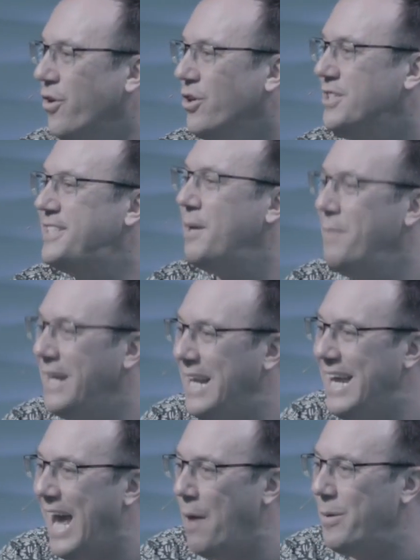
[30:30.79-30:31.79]

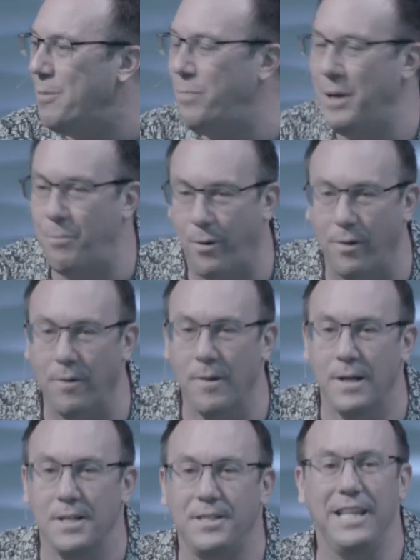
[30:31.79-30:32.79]
seemingly happy people,
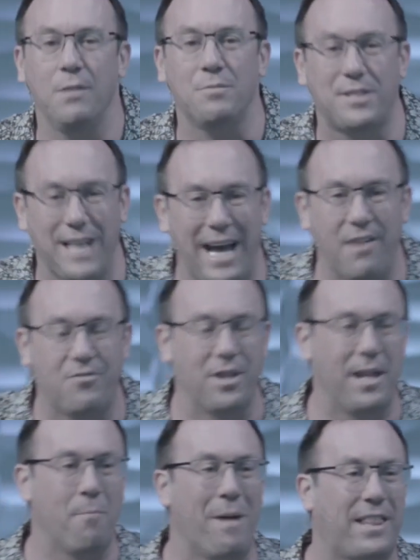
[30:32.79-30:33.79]
see them saved, and
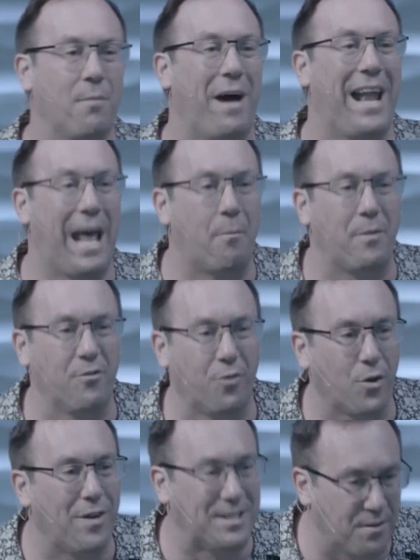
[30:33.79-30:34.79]
then make them unhappy for
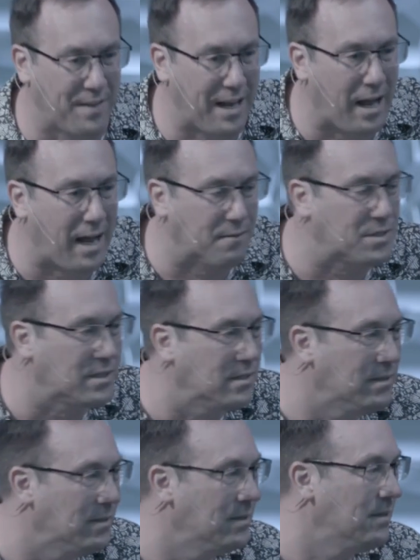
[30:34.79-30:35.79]
the rest of their lives.
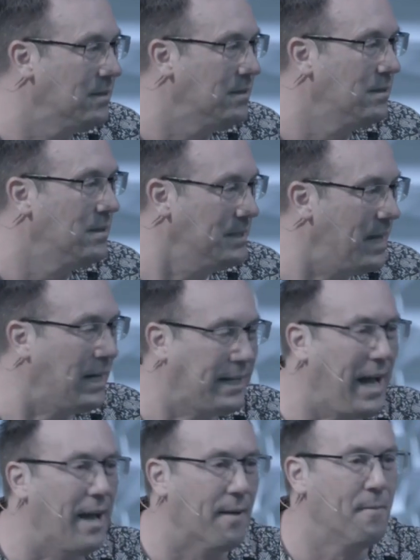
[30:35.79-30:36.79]
Is that
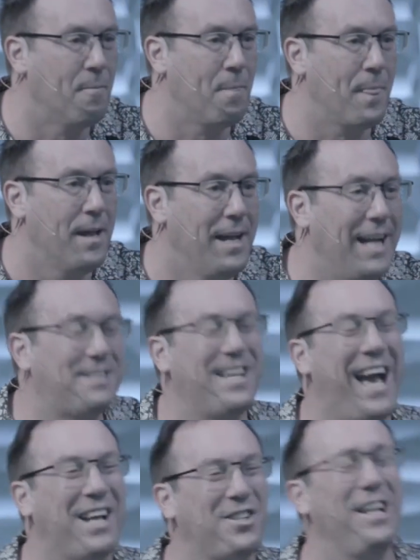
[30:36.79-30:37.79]
okay? It's
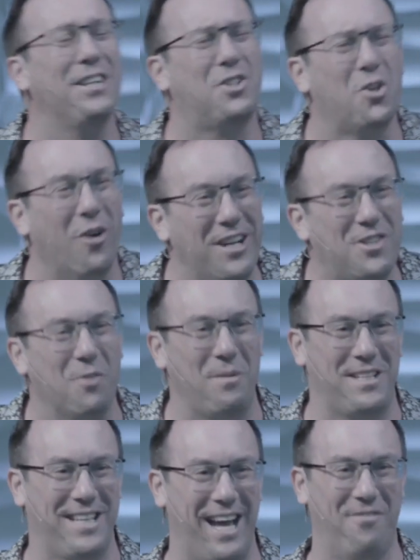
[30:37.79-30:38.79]
actually a joy to be
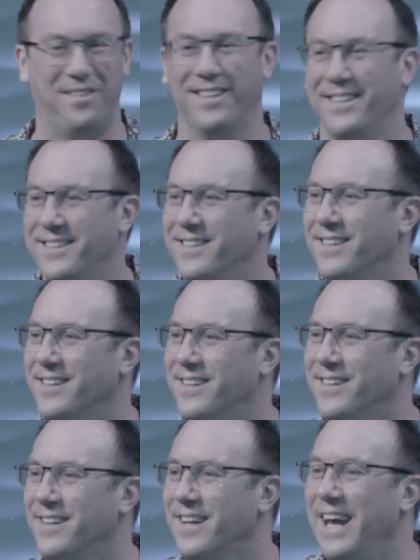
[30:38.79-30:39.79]
saved.
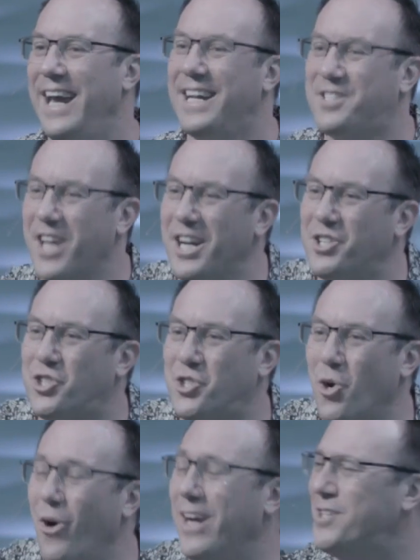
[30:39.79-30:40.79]
It's a
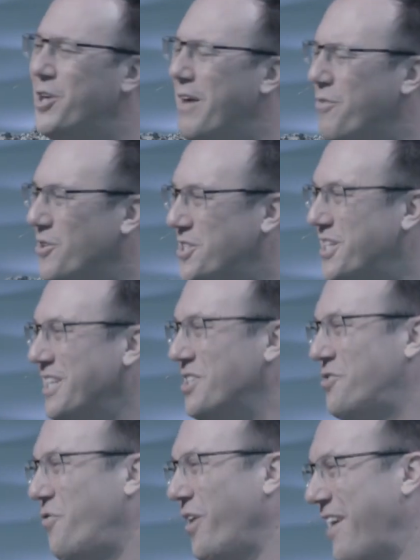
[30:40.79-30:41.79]
joy to have your
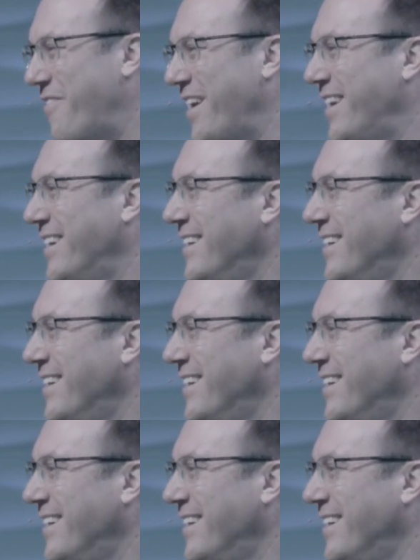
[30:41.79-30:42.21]
sins forgiven.